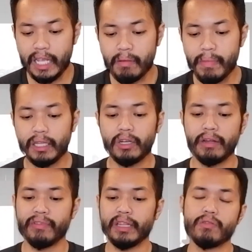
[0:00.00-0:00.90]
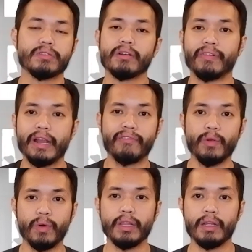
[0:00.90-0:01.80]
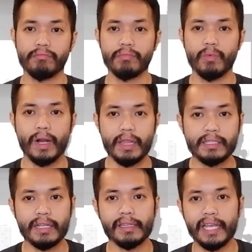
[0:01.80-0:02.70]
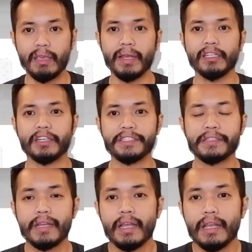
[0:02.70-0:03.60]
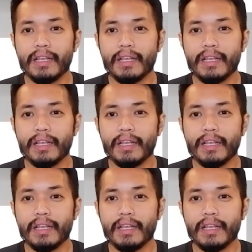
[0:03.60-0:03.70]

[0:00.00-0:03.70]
our Nike Metcon videos are for everyone where they sell Nike Metcons.